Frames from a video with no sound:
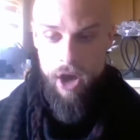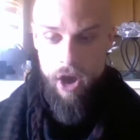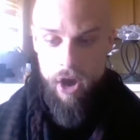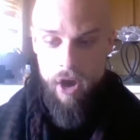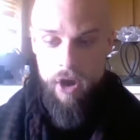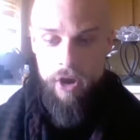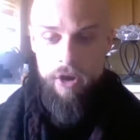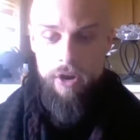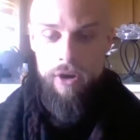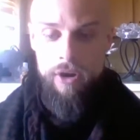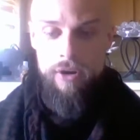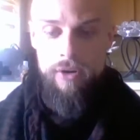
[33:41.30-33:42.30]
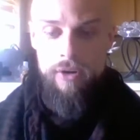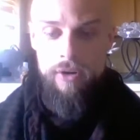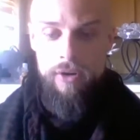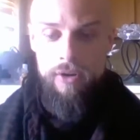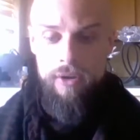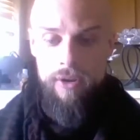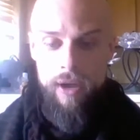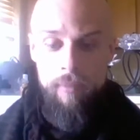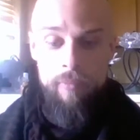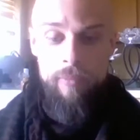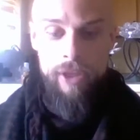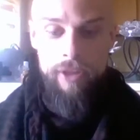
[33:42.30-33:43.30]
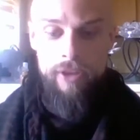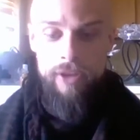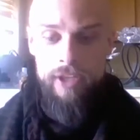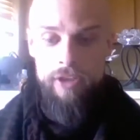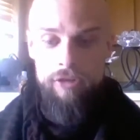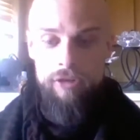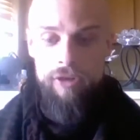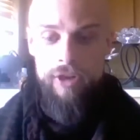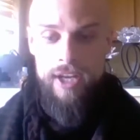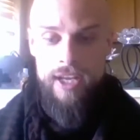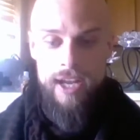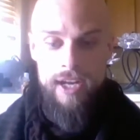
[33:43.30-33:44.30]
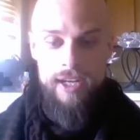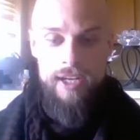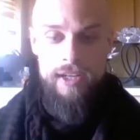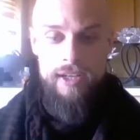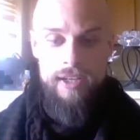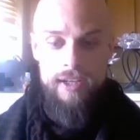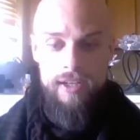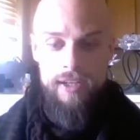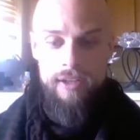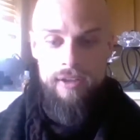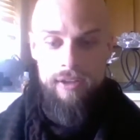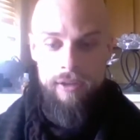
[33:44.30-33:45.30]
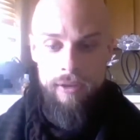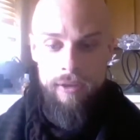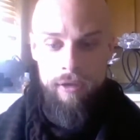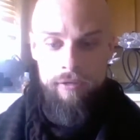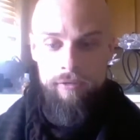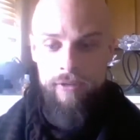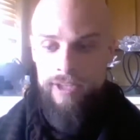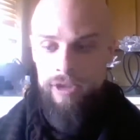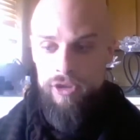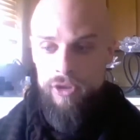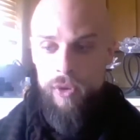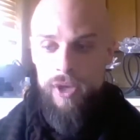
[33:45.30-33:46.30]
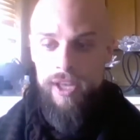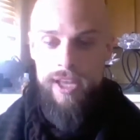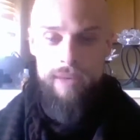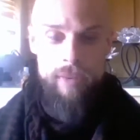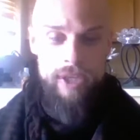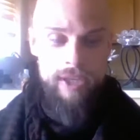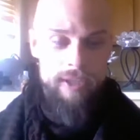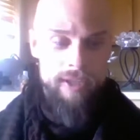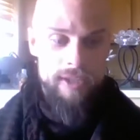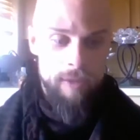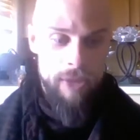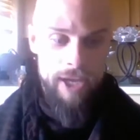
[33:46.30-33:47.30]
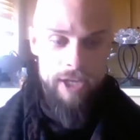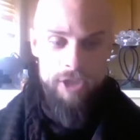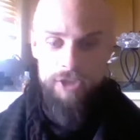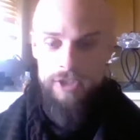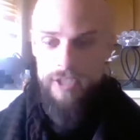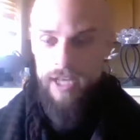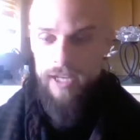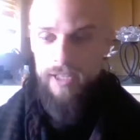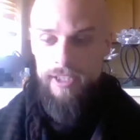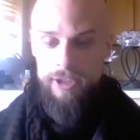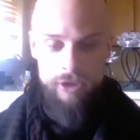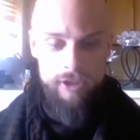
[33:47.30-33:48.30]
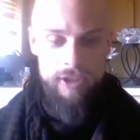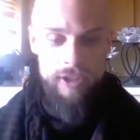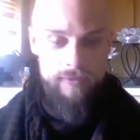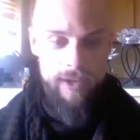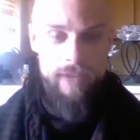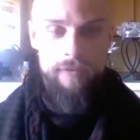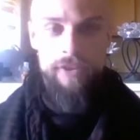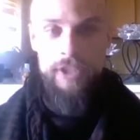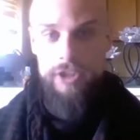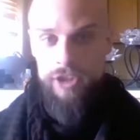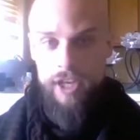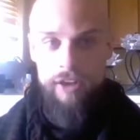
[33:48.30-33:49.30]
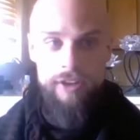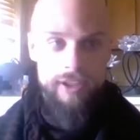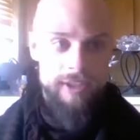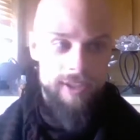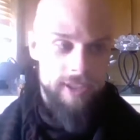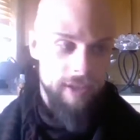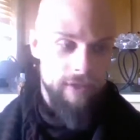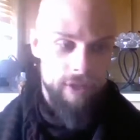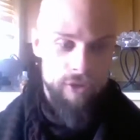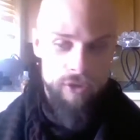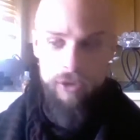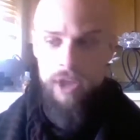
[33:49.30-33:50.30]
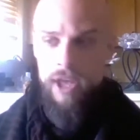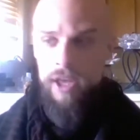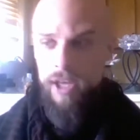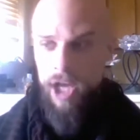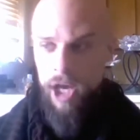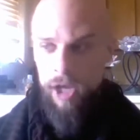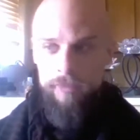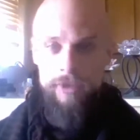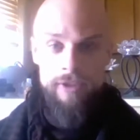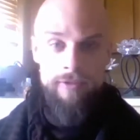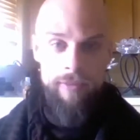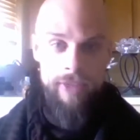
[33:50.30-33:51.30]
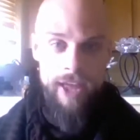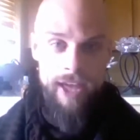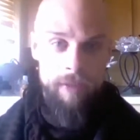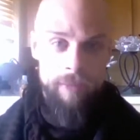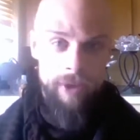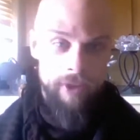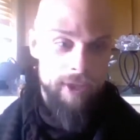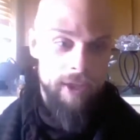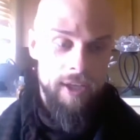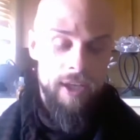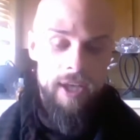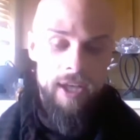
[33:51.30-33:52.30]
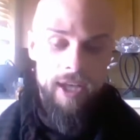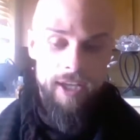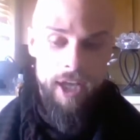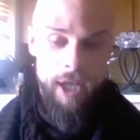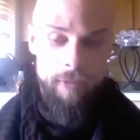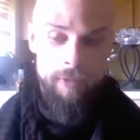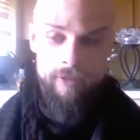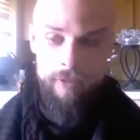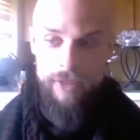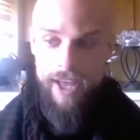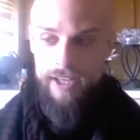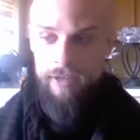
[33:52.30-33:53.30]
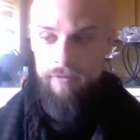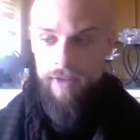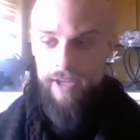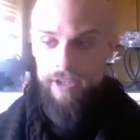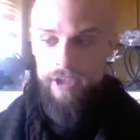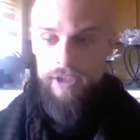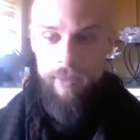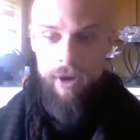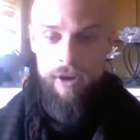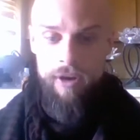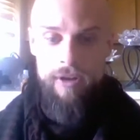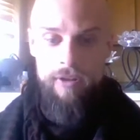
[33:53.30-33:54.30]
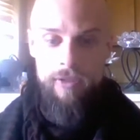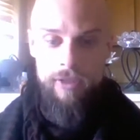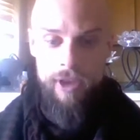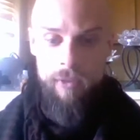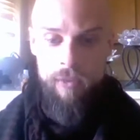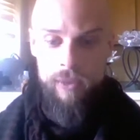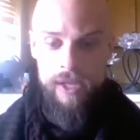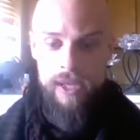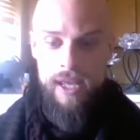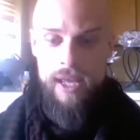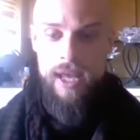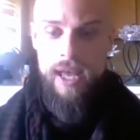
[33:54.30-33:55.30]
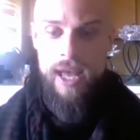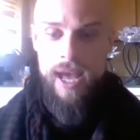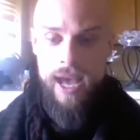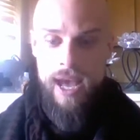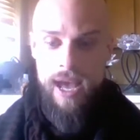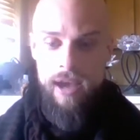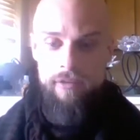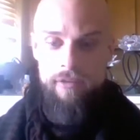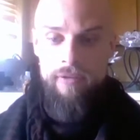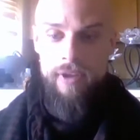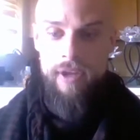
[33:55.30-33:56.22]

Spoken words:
our ability to create love and joy and peace and patience, kindness, goodness, faithfulness, gentleness, and self-control comes from that ability. It comes from that divine spark that we have